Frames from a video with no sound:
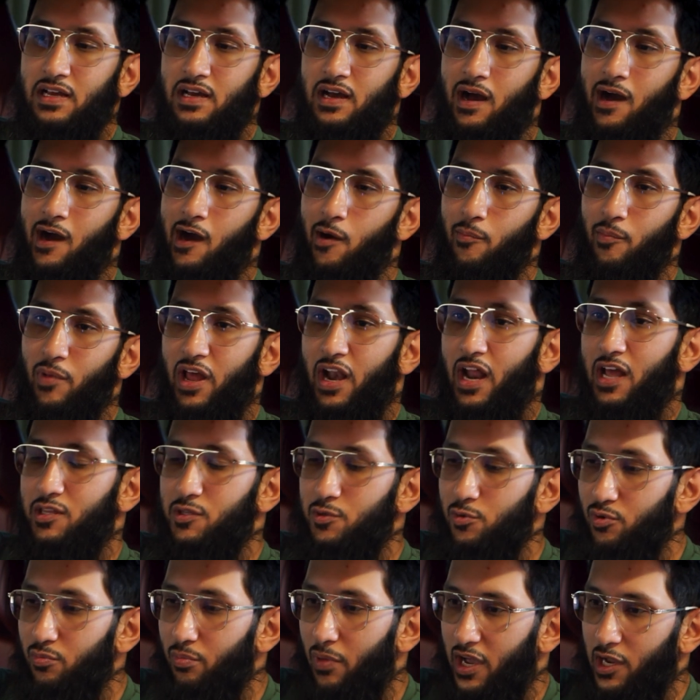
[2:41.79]
And I
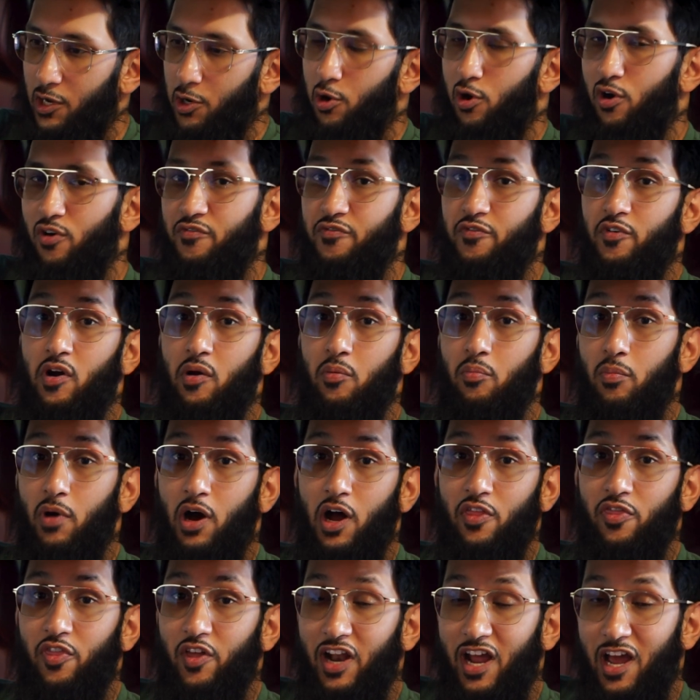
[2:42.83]
tuned my car for a
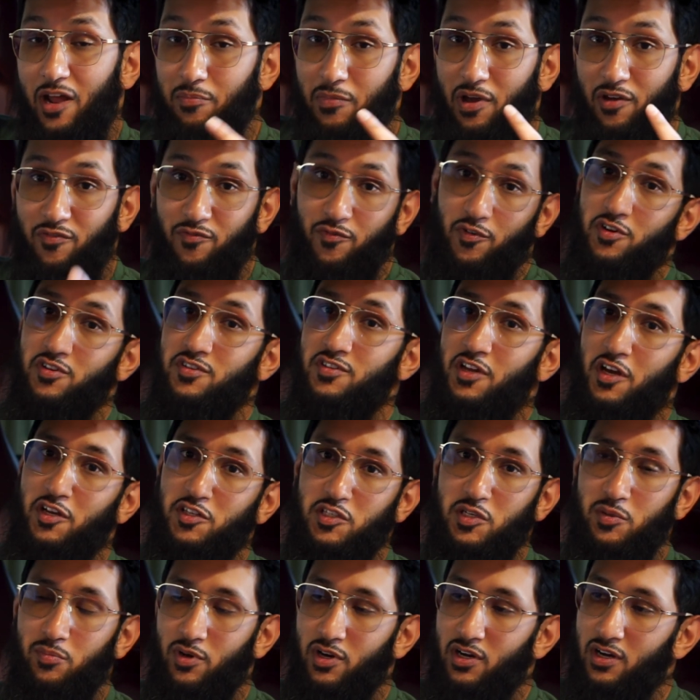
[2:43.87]
month, and I had my first
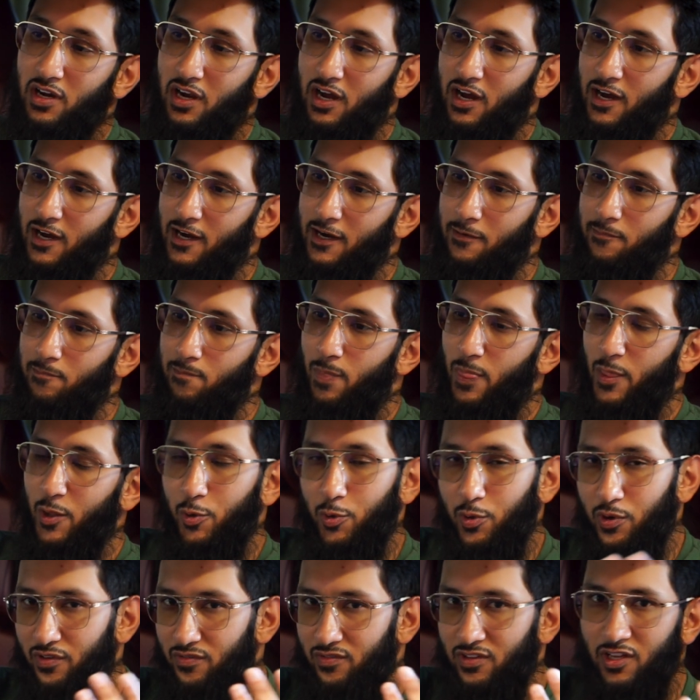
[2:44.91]
customer,
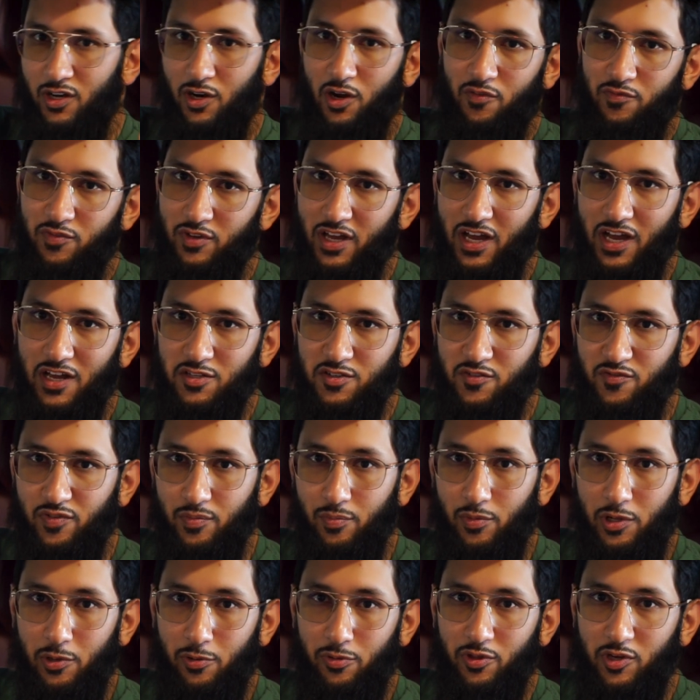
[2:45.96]
who, if you guys are
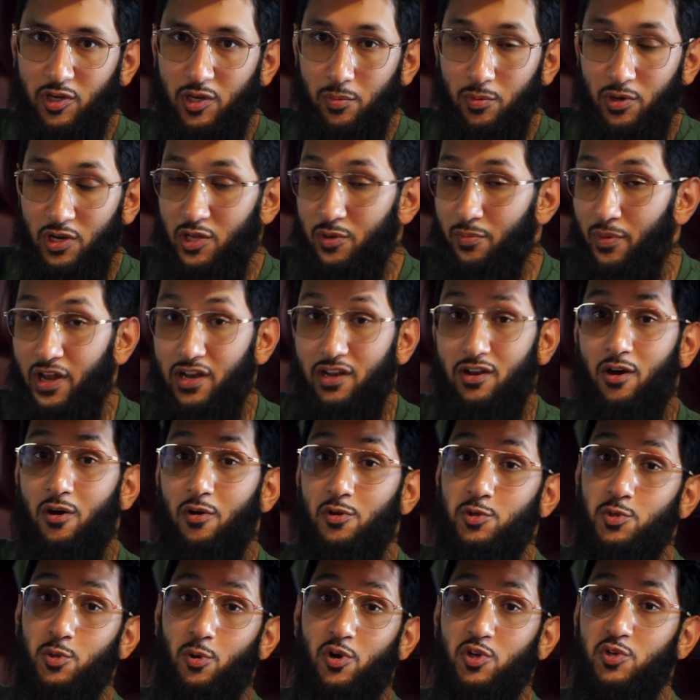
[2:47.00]
familiar with the community, you might know
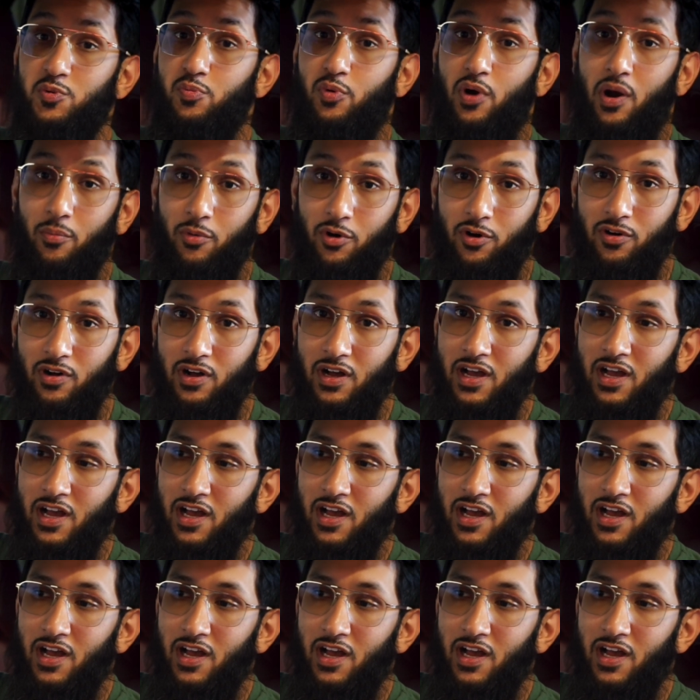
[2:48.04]
George Brummel.